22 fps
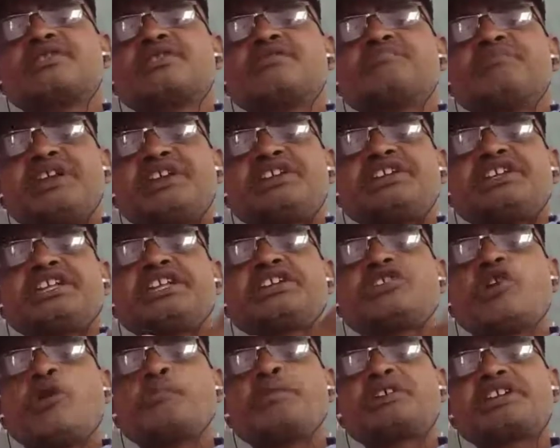painting
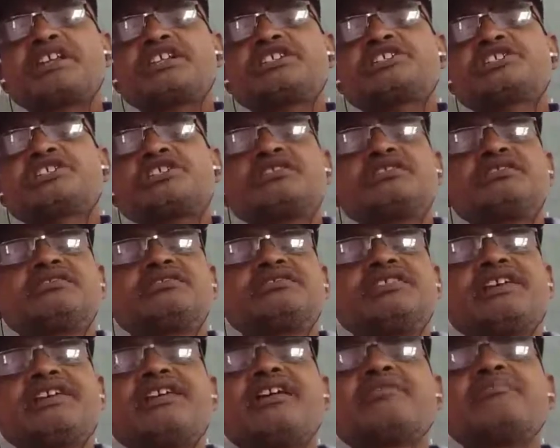competition.
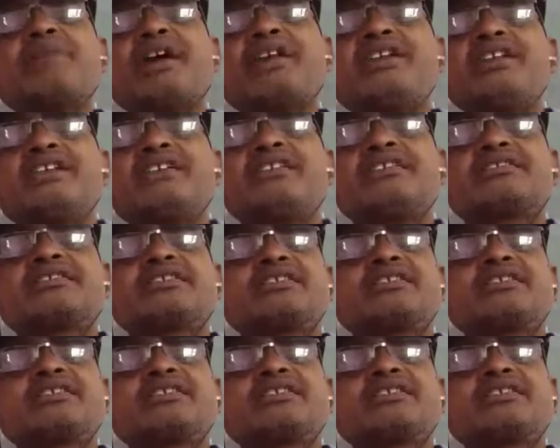There are many.